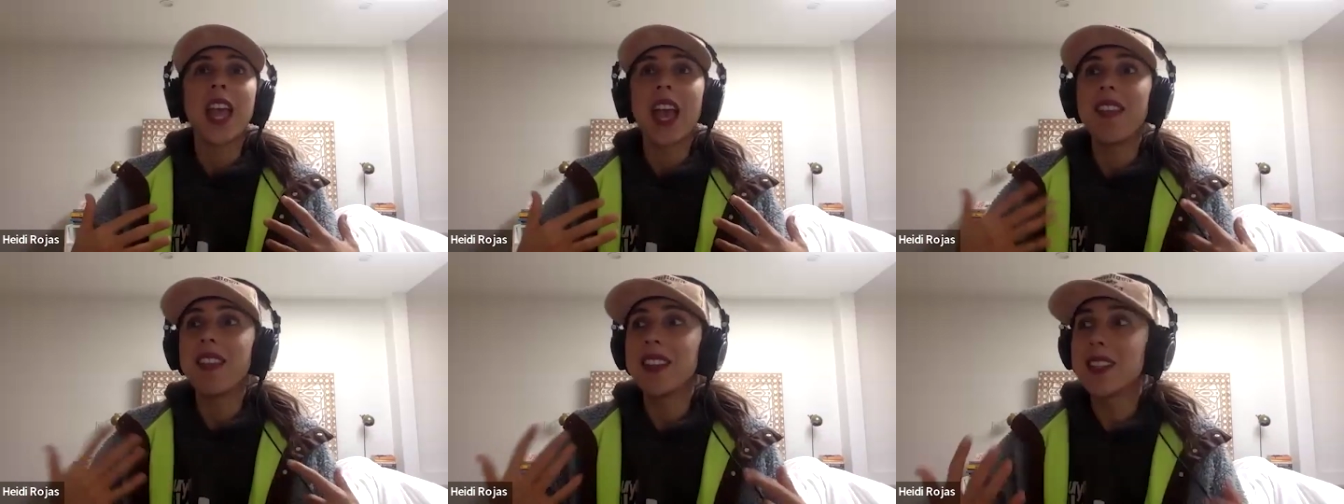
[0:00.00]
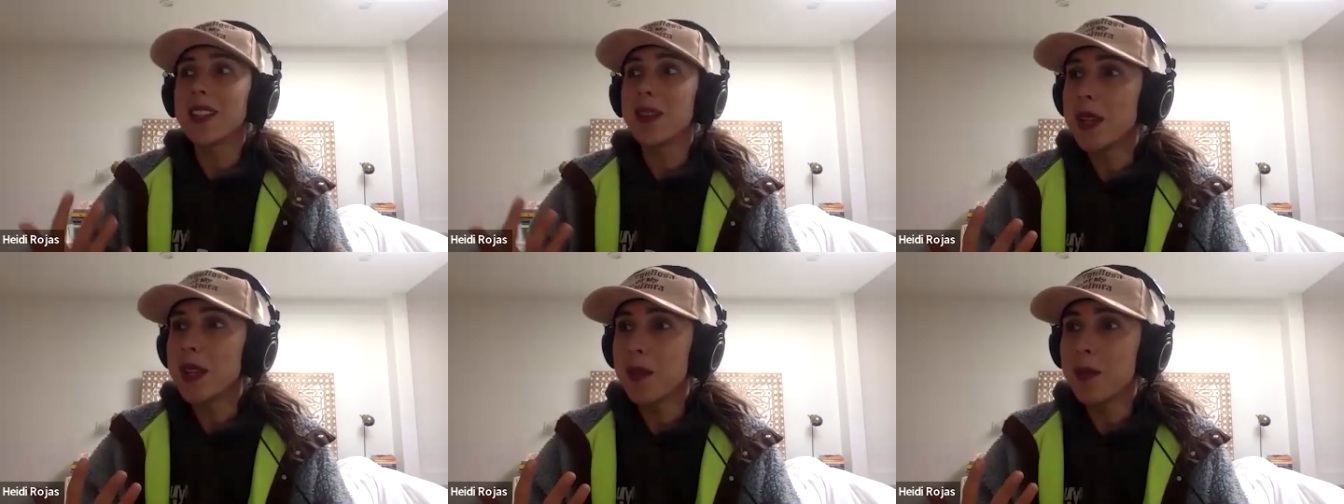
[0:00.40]
And then
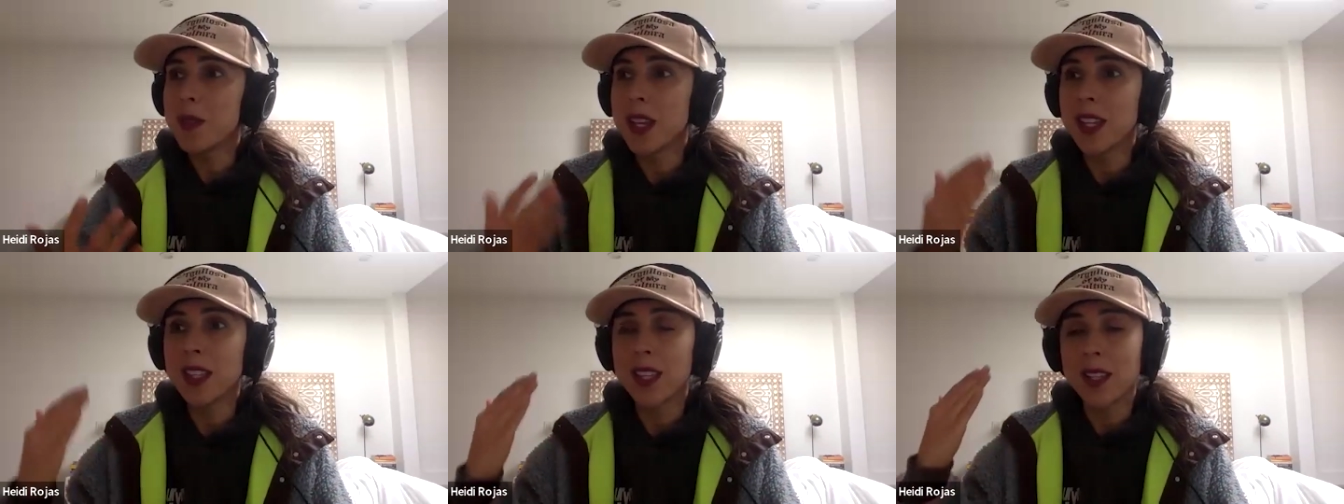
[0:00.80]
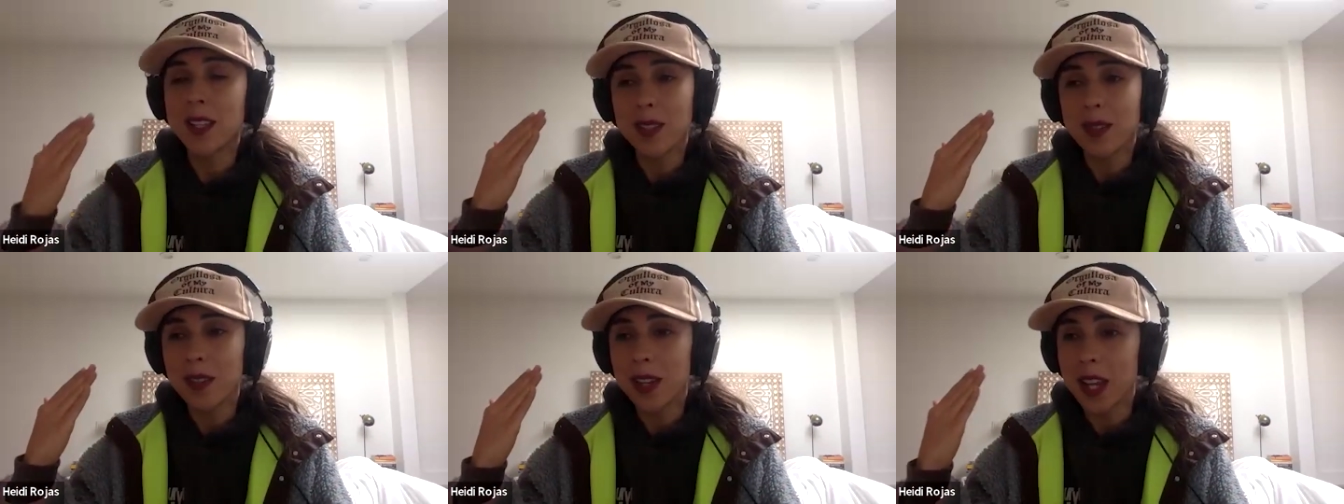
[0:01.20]
sometimes like
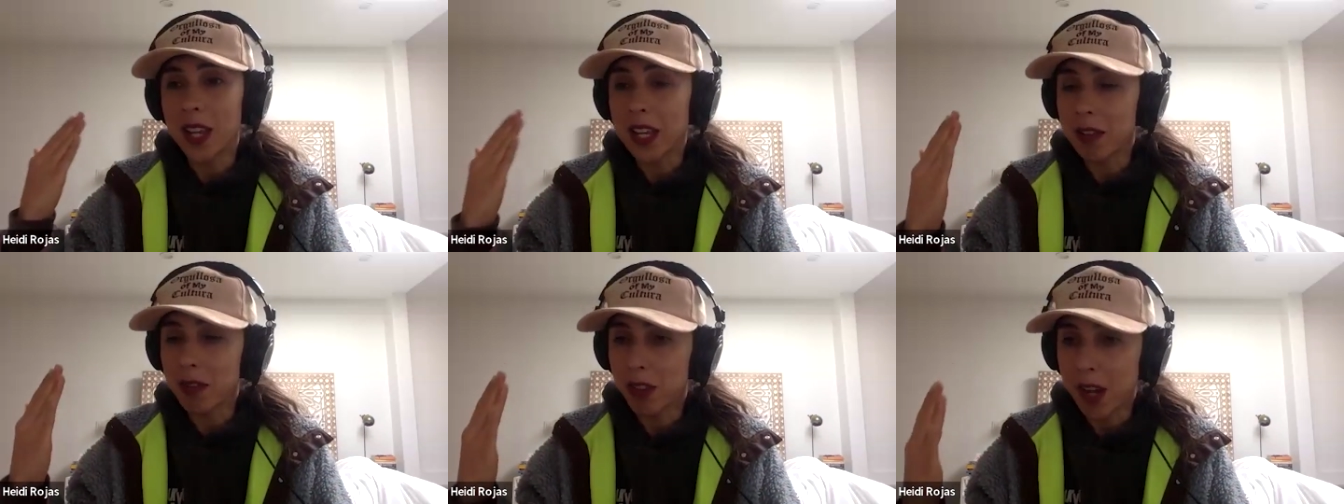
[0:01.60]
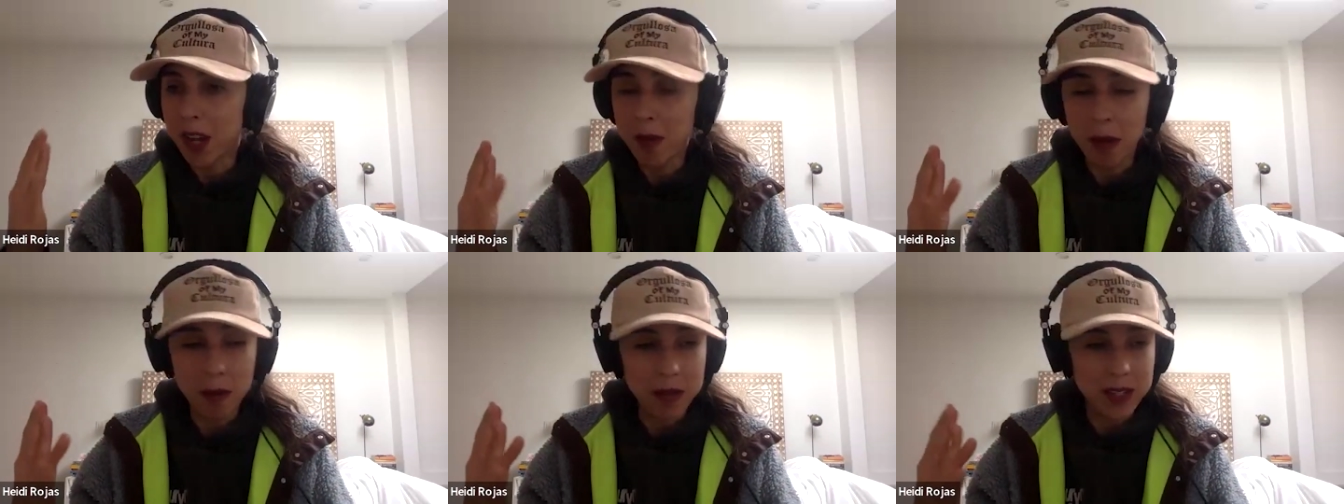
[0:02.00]
this negative
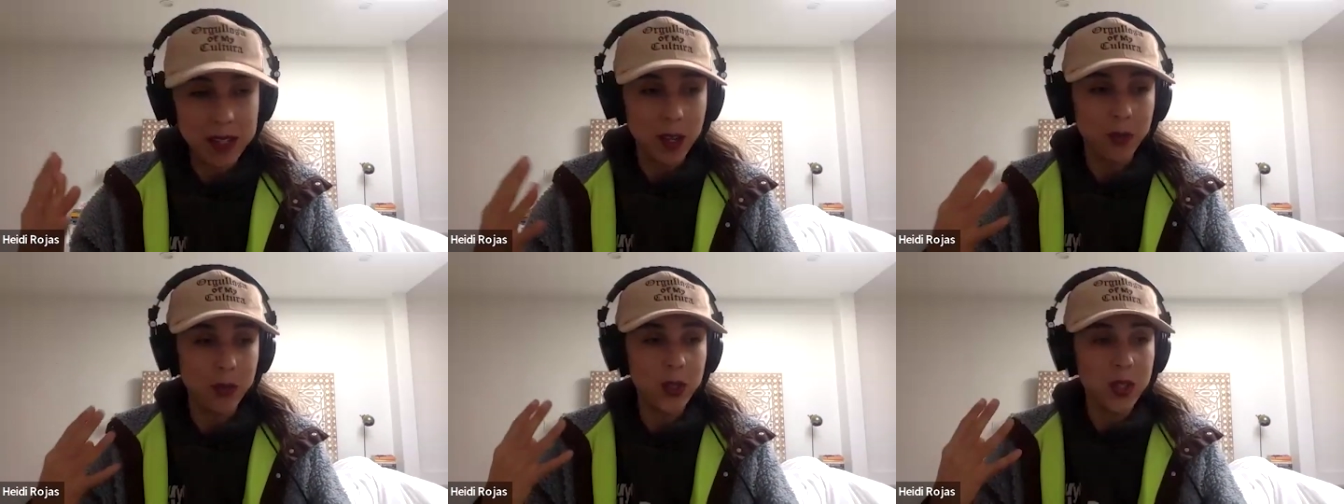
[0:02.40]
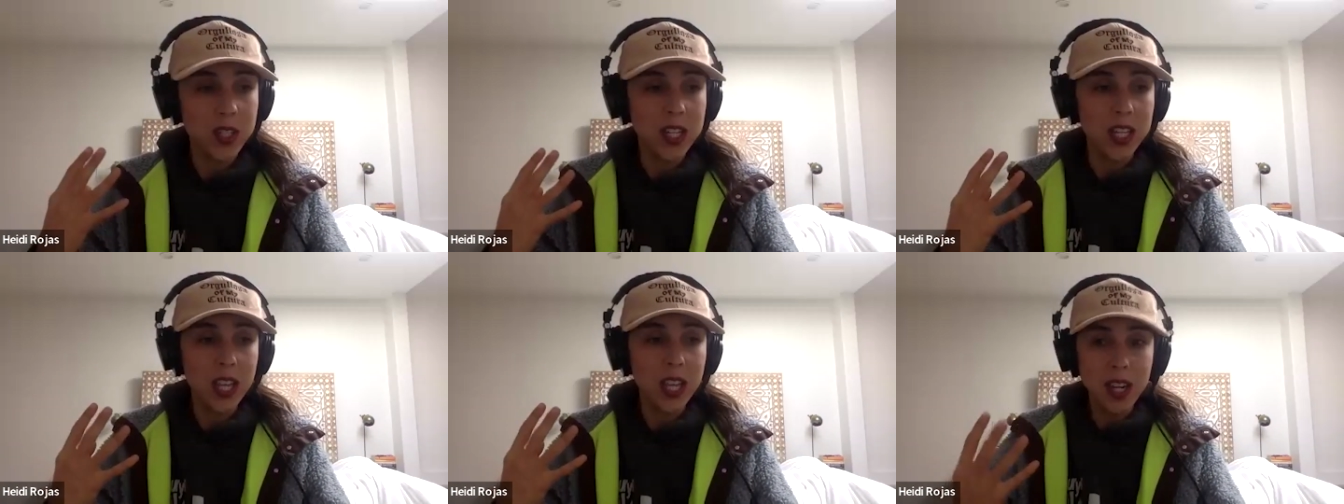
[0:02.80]
thought about myself will
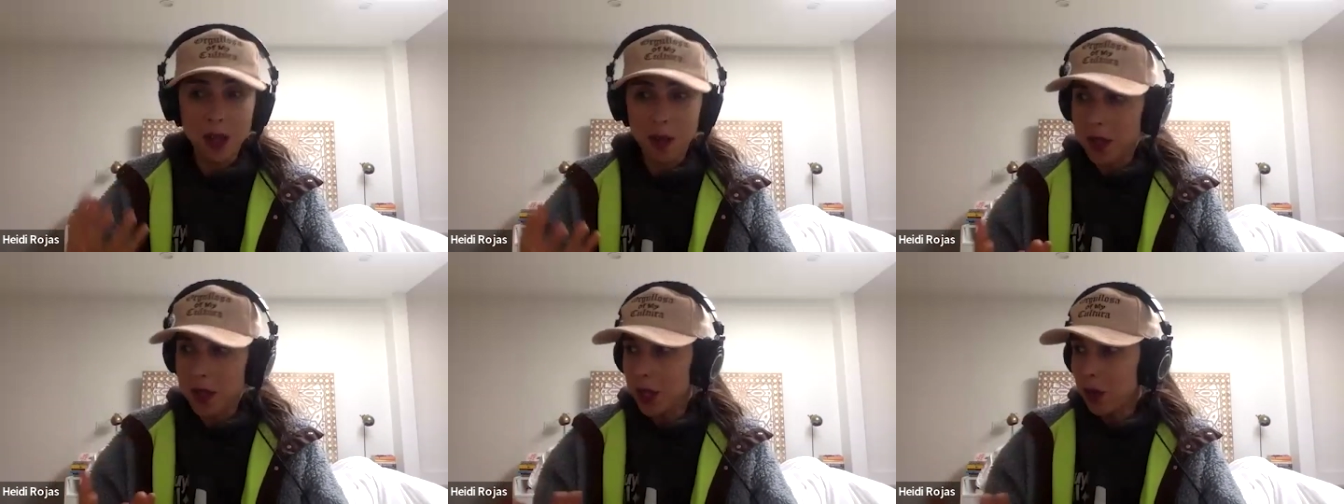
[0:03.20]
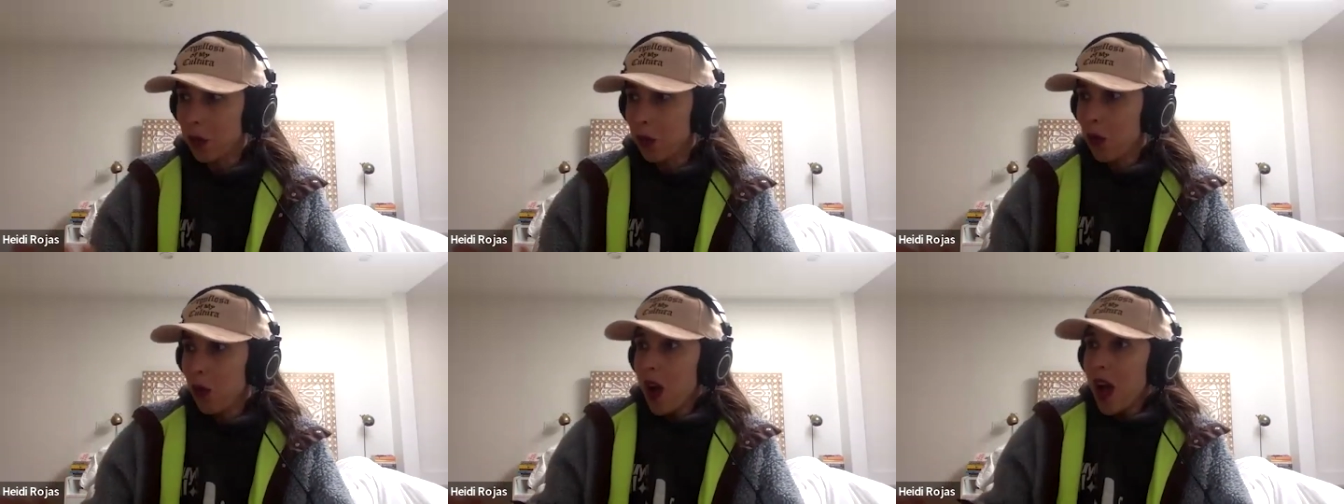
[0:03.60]
sneak in and I'll be like,
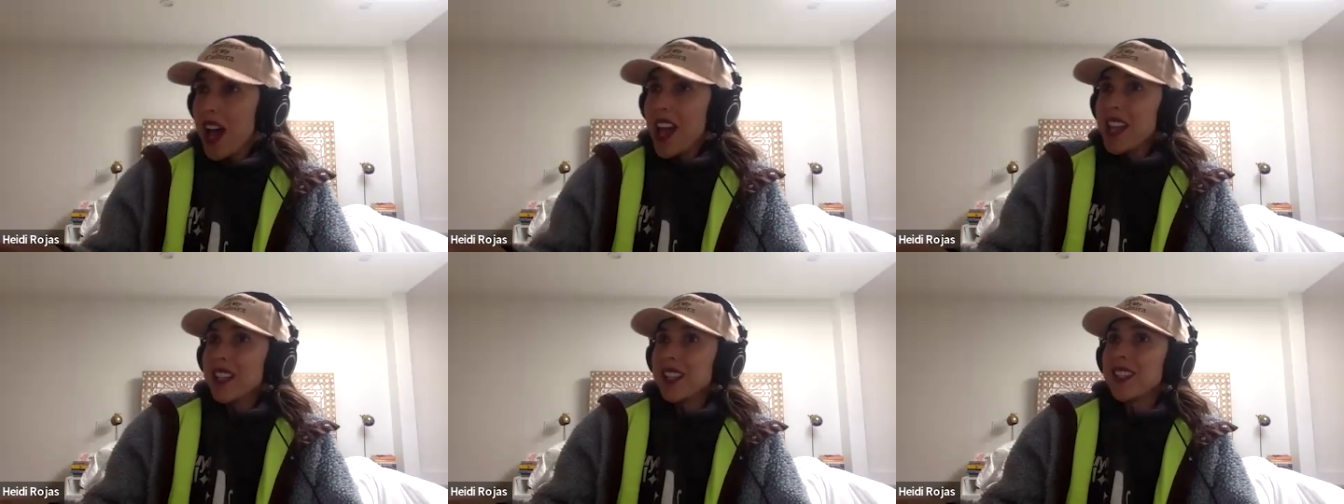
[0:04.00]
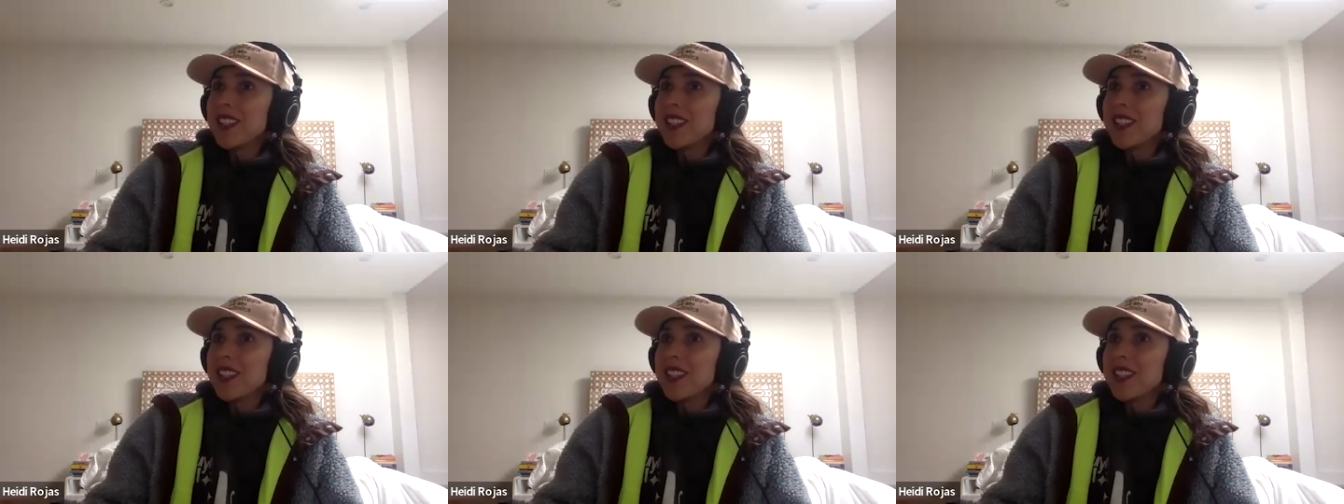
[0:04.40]
what?